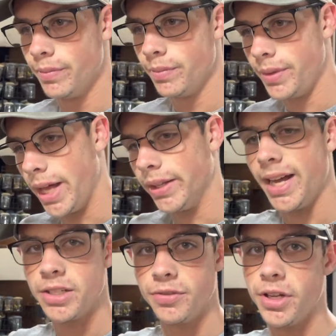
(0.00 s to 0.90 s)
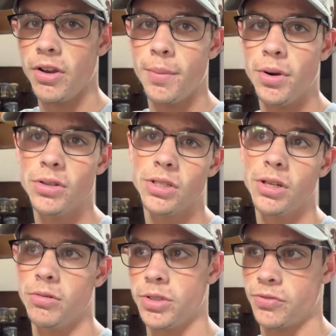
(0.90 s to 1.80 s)
that last video I posted, it
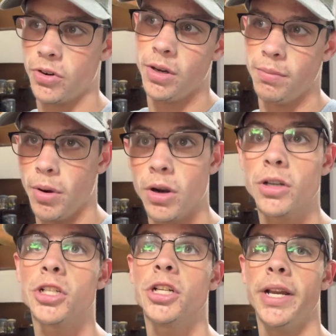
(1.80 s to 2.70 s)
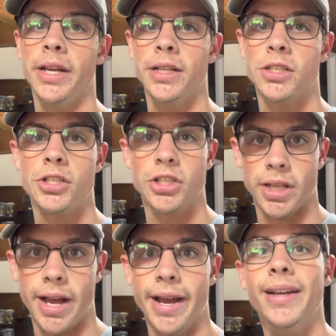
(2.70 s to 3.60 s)
was from March, and it's
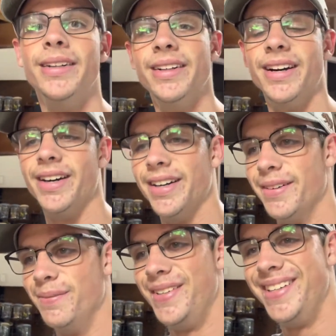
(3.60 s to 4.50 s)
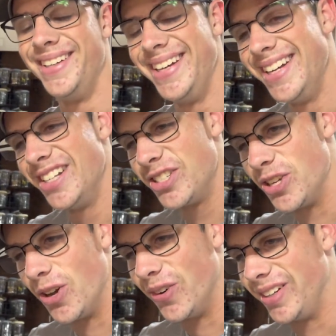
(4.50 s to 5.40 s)
July. Um,
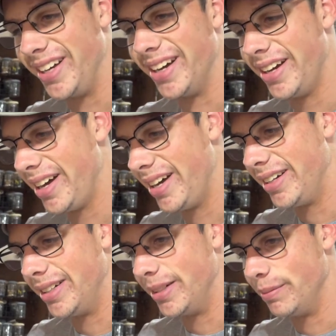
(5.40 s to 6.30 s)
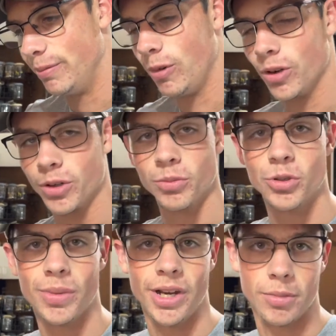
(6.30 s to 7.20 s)
so yeah. Welcome to
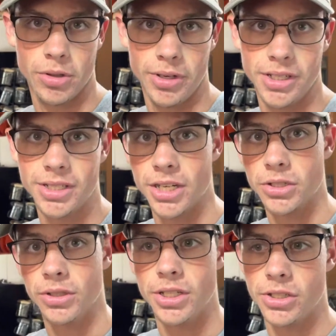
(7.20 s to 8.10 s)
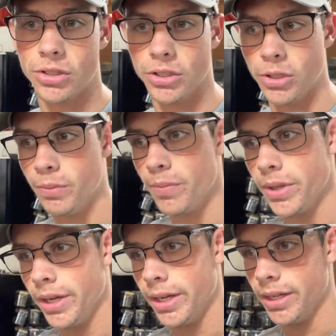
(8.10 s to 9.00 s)
my uploading schedule, as y'all
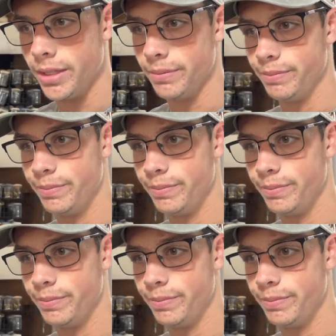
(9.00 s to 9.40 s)
know.